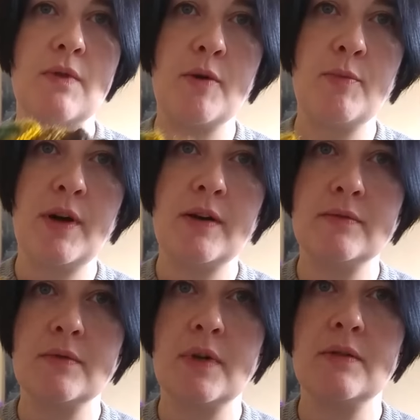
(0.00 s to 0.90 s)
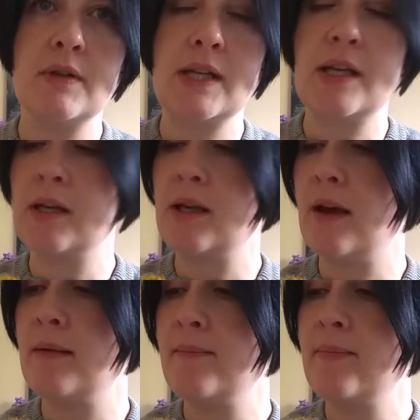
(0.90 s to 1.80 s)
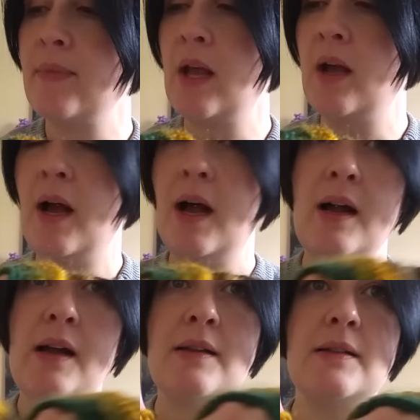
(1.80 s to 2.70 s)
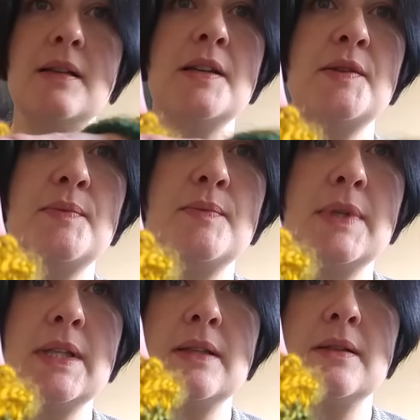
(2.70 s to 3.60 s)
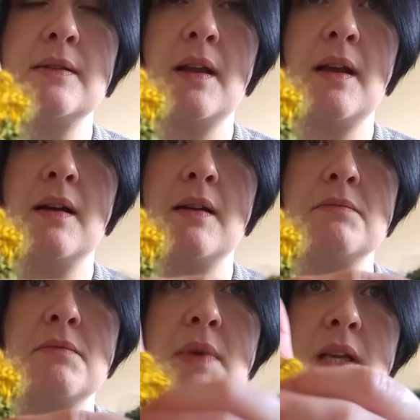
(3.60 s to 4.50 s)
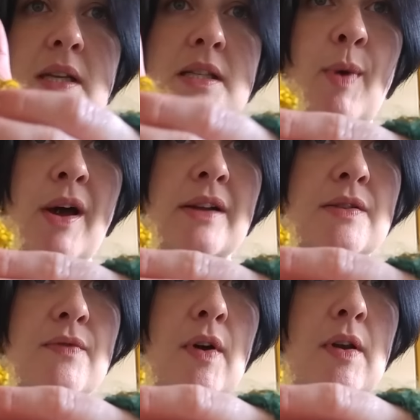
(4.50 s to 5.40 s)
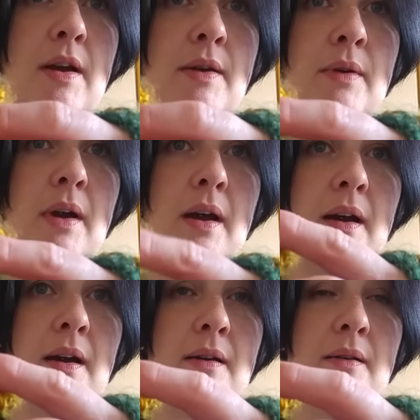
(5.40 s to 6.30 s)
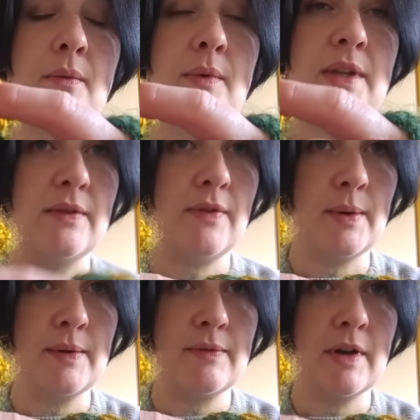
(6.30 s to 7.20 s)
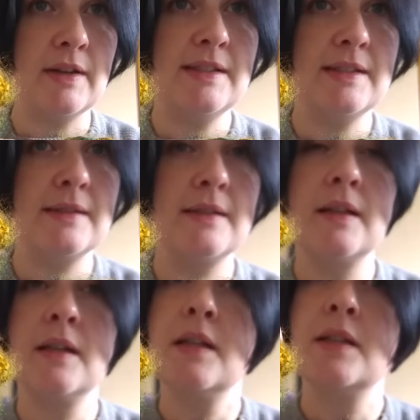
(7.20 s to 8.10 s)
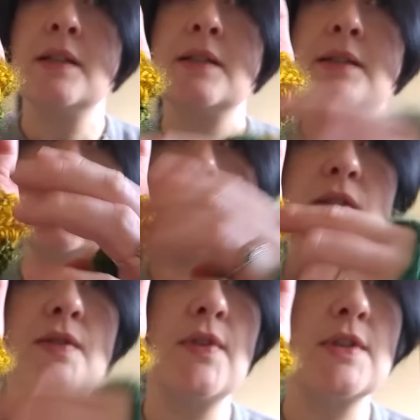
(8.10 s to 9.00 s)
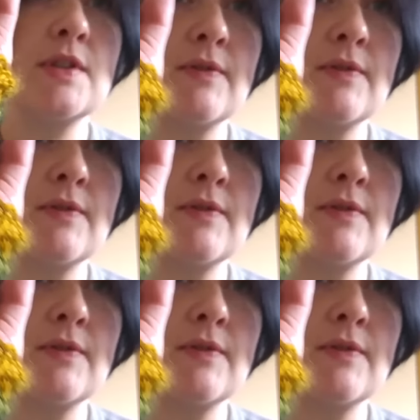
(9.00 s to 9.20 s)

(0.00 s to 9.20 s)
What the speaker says: well, but I'll link it again. Nice, easy pattern to follow when you follow it right. This is the first